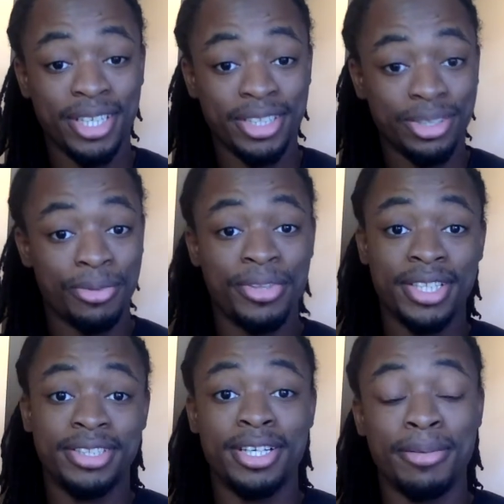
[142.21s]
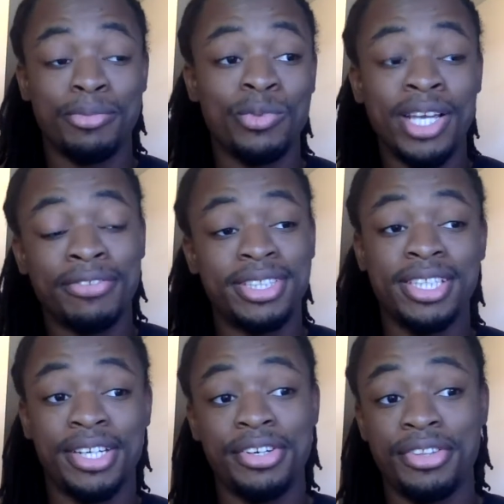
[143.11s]
So that's something we haven't
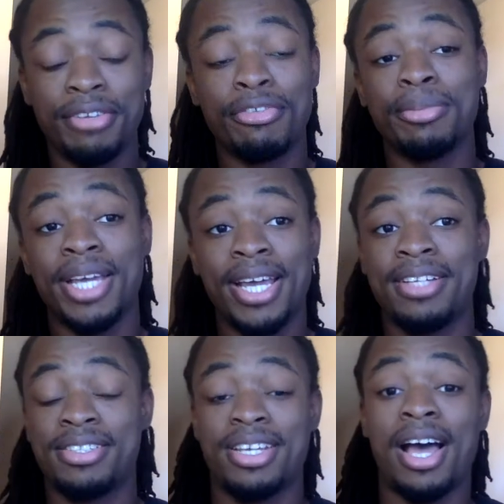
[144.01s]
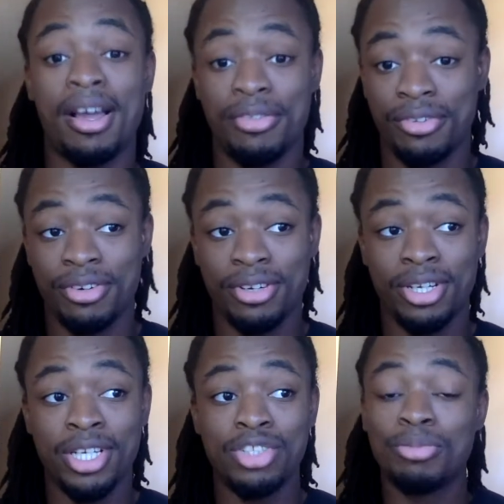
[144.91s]
seen anything from the ads either.
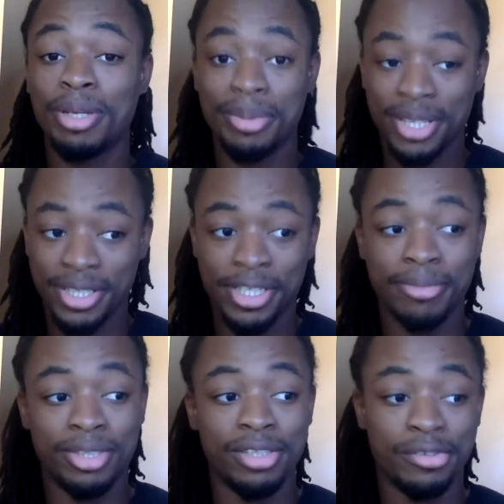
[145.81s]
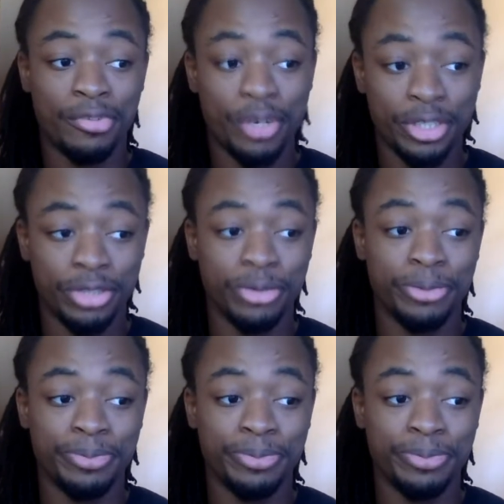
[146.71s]
So maybe that's something to look forward to.